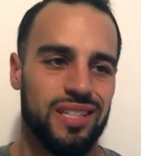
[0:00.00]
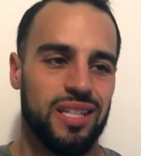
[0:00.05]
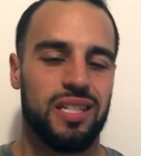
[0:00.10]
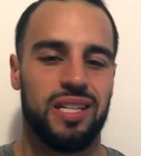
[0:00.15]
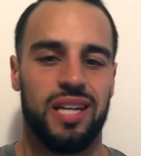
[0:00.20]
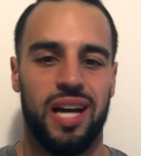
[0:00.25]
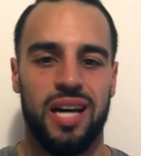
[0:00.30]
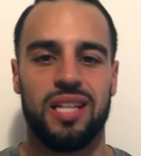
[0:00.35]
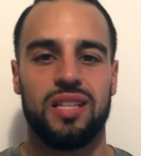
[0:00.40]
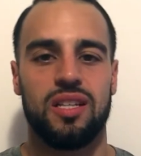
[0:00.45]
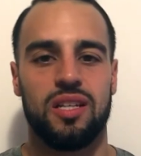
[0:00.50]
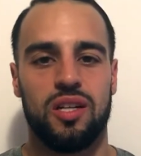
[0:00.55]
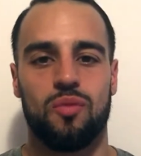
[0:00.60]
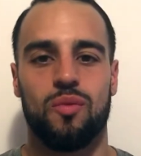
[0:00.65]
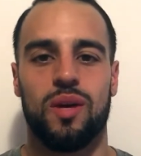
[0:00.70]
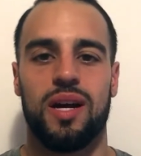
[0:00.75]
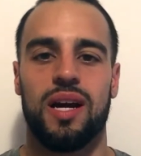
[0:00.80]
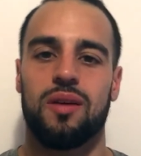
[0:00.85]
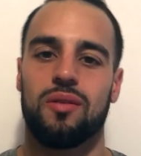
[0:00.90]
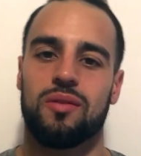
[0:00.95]
kind of look
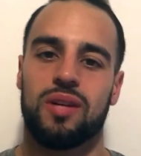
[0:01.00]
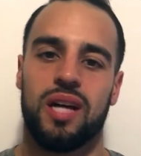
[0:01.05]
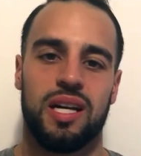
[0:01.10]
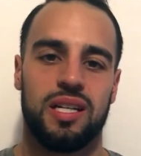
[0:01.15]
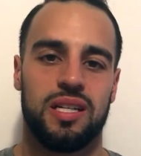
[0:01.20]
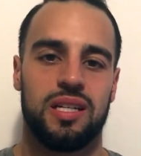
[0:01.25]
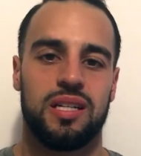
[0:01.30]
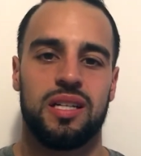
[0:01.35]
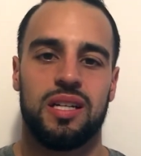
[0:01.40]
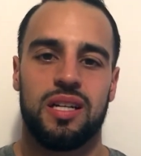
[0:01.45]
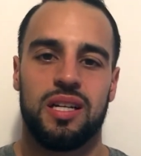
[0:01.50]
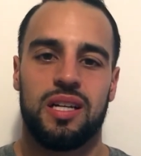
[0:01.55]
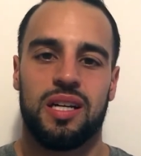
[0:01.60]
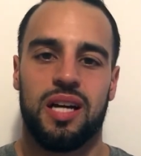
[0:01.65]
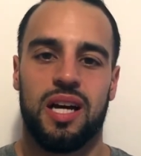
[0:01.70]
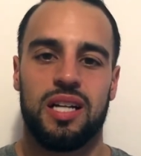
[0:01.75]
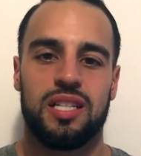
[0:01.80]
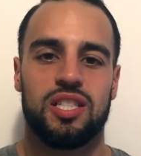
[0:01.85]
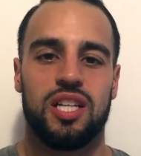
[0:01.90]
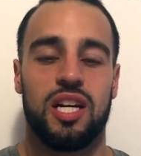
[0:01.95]
around, kind
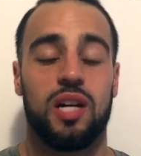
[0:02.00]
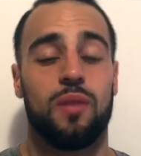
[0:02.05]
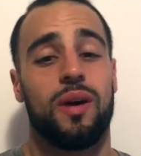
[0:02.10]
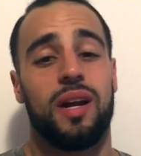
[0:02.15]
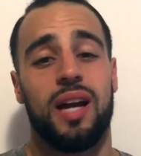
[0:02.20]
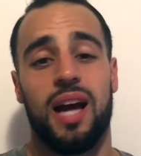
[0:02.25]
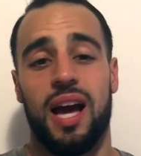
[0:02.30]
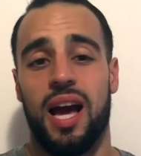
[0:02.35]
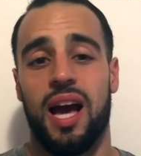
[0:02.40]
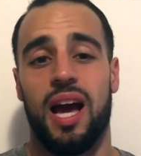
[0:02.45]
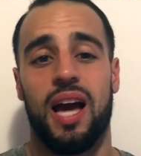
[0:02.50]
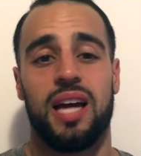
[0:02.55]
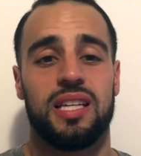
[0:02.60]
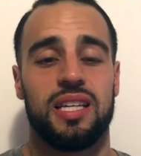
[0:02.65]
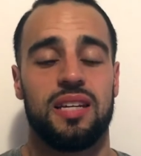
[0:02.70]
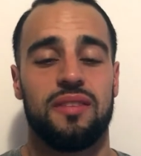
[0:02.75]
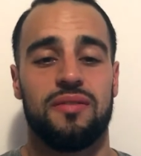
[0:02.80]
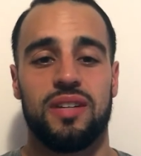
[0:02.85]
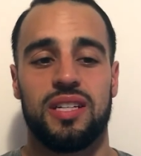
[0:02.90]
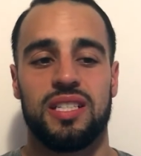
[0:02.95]
of check around. I
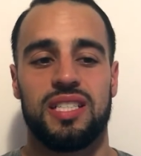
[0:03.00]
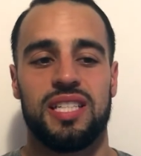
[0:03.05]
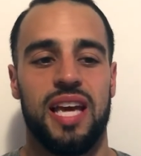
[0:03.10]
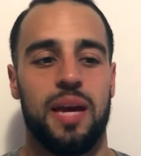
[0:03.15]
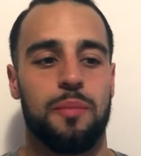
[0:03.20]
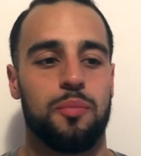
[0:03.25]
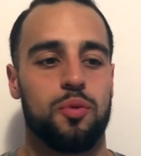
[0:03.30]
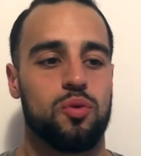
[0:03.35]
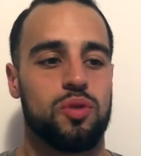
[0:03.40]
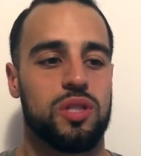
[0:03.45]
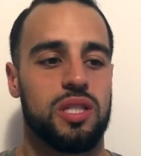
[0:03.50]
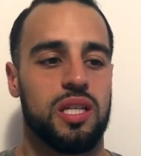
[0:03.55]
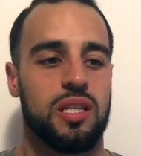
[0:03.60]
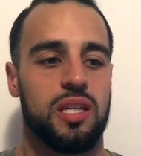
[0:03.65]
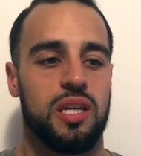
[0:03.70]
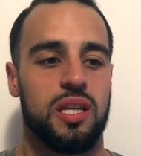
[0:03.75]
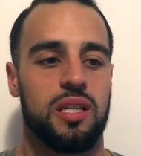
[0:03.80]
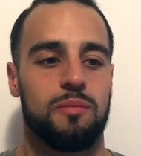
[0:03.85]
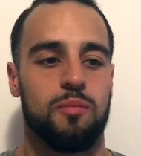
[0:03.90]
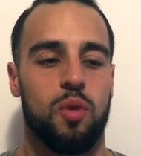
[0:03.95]
give examples
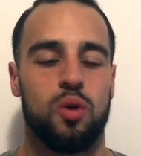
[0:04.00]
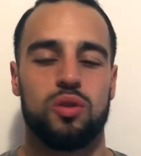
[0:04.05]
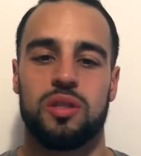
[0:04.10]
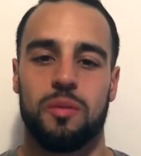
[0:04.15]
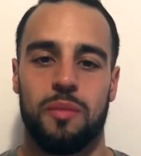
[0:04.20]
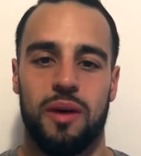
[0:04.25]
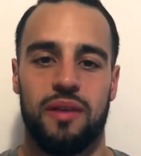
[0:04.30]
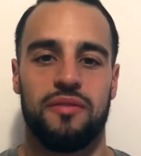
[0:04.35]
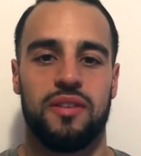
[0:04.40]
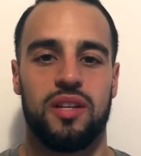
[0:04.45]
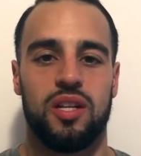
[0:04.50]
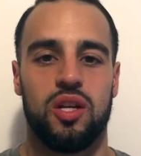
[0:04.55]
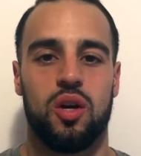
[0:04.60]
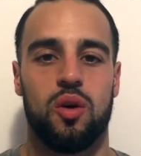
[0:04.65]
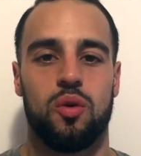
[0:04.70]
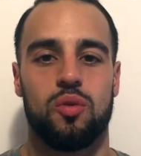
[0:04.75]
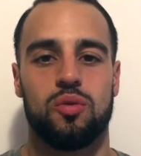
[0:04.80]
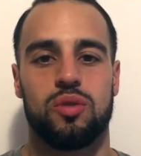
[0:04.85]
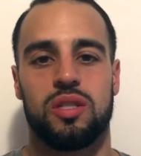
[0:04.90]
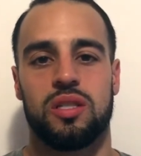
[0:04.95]
in most of my
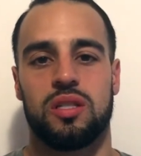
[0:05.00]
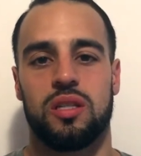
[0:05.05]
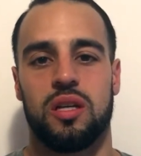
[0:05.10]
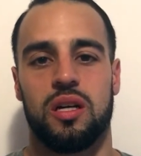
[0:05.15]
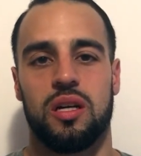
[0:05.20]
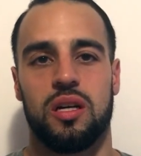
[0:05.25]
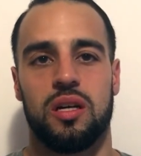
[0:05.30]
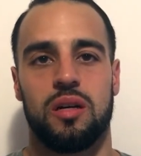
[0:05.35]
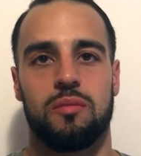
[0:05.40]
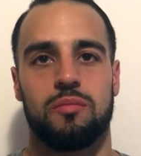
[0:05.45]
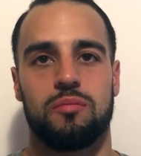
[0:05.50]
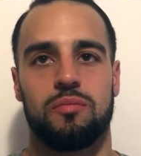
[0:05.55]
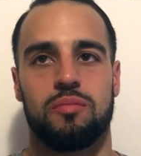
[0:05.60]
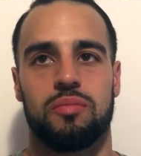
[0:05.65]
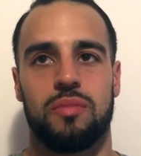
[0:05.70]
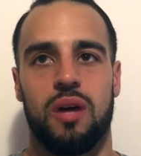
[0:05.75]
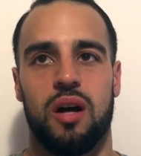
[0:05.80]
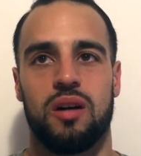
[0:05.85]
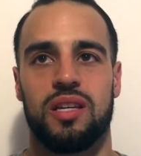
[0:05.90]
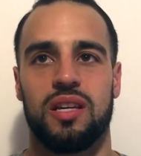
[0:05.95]
videos.
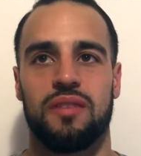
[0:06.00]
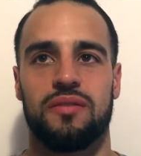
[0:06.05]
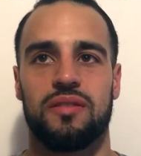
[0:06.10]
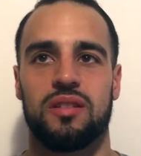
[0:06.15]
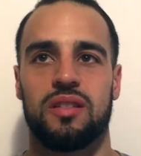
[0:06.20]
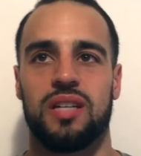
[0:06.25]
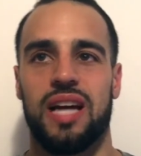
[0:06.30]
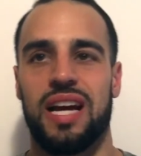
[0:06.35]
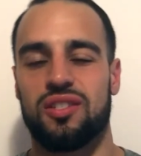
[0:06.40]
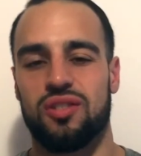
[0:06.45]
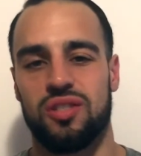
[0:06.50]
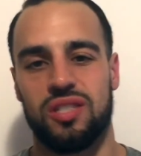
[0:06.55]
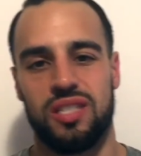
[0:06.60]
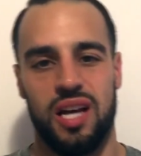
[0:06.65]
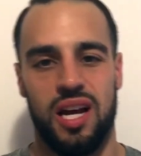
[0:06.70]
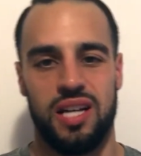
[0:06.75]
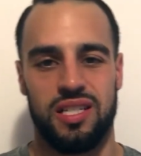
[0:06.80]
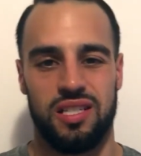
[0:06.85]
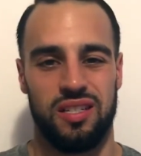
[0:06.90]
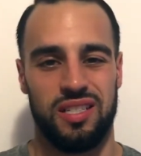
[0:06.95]
I'll give an
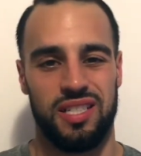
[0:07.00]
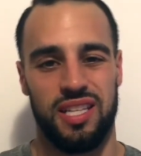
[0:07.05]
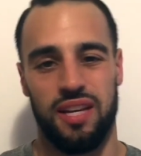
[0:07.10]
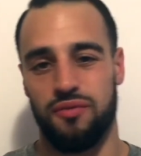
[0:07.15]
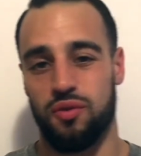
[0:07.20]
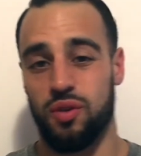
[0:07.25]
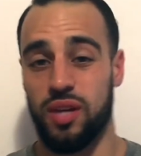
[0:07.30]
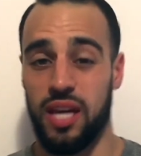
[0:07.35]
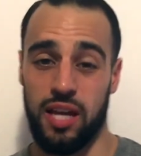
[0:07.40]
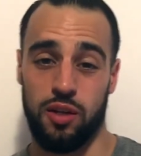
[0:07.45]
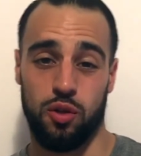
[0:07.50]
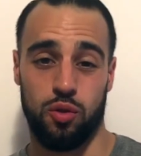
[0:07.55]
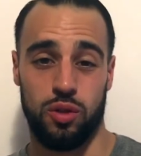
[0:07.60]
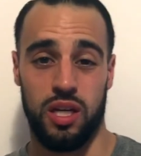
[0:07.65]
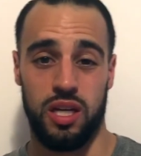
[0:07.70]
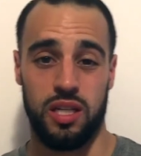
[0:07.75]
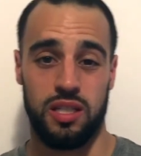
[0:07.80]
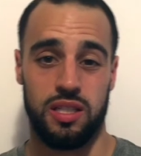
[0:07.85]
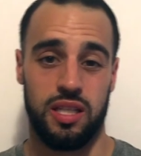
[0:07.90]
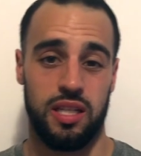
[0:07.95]
exercise and I'll say, if you can't do
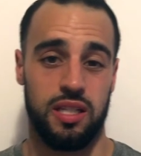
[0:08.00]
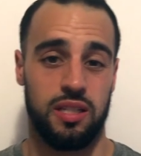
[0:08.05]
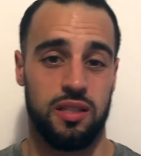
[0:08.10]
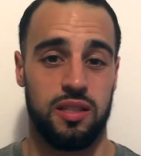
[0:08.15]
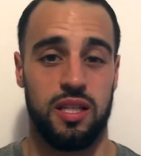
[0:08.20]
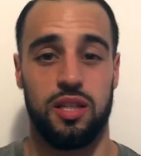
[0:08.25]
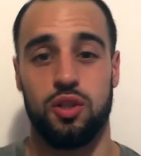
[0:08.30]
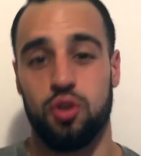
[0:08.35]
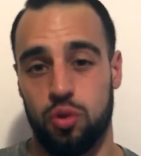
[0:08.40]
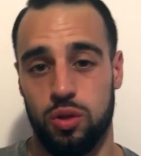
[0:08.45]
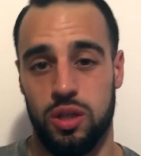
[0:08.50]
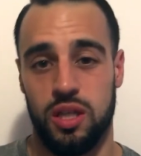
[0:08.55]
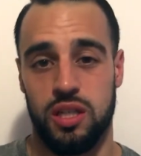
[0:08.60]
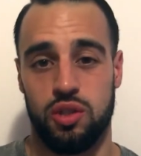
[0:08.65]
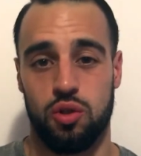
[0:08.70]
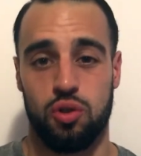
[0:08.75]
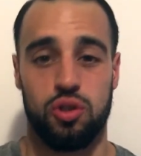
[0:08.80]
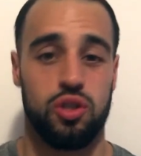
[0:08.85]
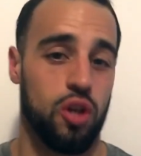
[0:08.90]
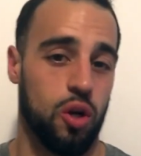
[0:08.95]
this, then do
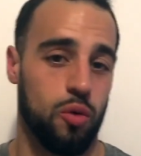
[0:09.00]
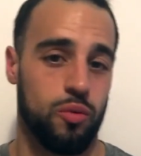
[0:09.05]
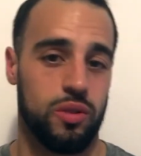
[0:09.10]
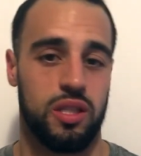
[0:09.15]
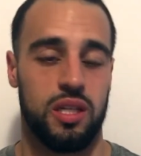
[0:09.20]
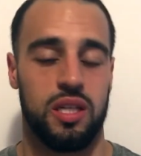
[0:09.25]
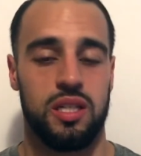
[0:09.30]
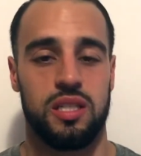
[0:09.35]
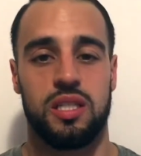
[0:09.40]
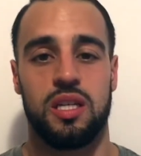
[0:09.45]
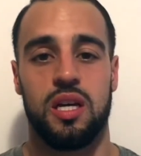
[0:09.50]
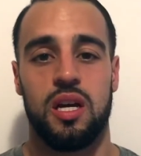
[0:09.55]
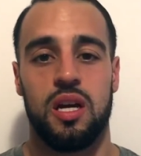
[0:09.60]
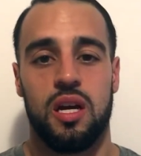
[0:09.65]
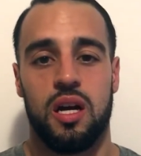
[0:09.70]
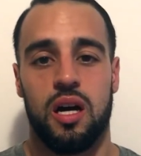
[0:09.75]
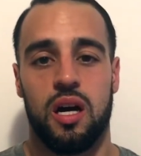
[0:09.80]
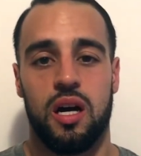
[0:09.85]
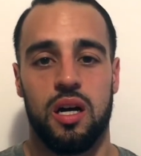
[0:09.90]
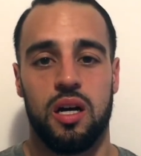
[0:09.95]
this, or start with this.
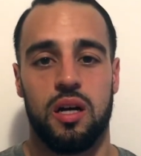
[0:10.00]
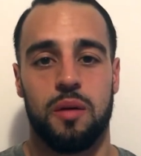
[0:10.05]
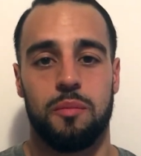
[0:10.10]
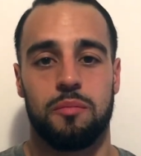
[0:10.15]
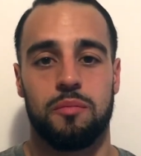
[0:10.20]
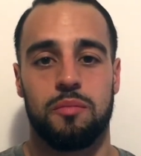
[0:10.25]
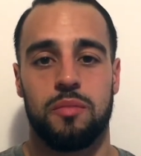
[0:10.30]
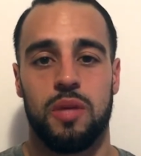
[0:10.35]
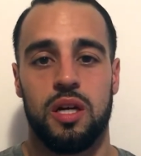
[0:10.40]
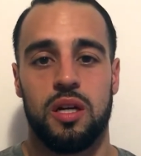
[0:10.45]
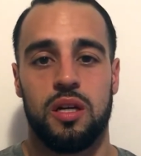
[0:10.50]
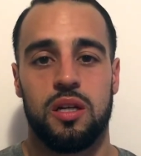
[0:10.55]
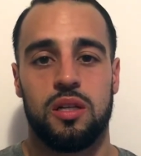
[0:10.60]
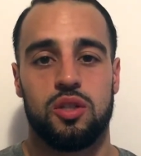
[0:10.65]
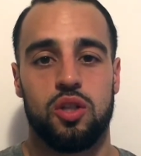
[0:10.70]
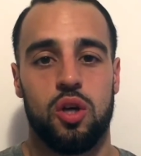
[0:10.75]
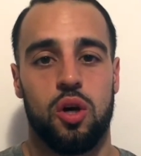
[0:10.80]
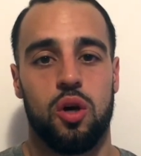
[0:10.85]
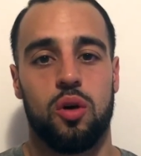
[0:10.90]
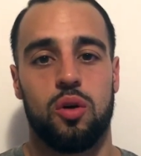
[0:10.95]

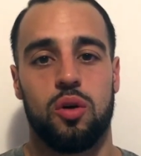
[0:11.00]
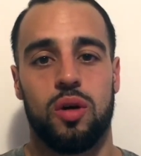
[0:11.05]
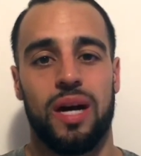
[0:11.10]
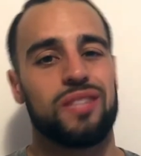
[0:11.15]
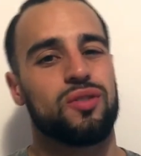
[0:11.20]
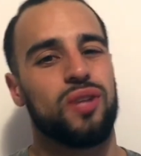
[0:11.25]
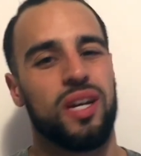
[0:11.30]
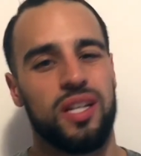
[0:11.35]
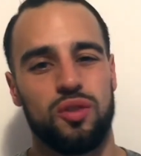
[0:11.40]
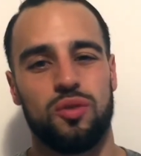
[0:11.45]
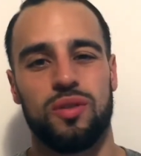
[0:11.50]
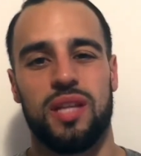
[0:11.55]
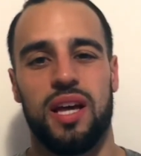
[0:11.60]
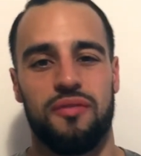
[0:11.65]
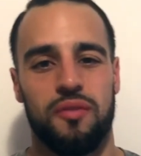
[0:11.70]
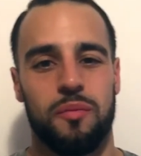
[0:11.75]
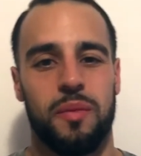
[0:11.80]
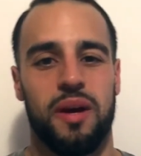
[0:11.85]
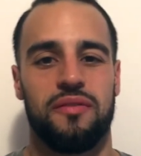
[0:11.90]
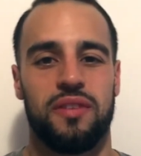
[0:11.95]
So I try to do that
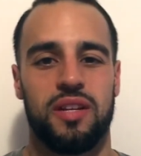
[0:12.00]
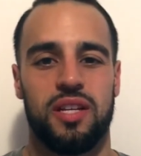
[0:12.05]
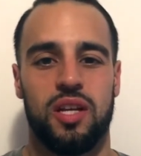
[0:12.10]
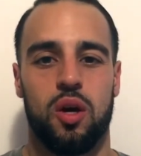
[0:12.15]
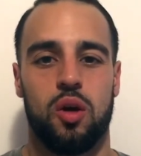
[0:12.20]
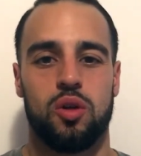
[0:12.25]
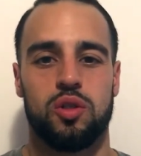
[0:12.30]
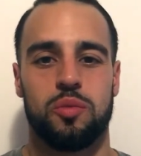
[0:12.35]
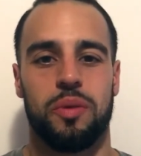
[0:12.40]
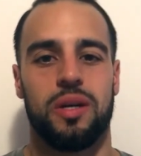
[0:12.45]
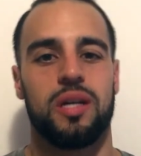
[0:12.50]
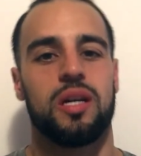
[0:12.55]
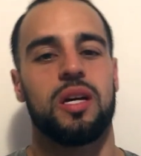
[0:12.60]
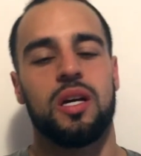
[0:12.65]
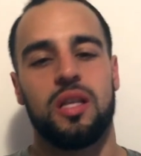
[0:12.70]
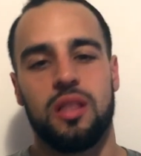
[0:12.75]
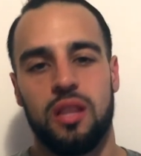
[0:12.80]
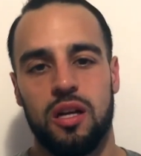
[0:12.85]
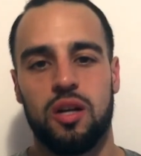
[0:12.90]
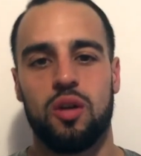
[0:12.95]
for my videos, but
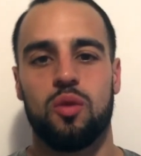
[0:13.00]
look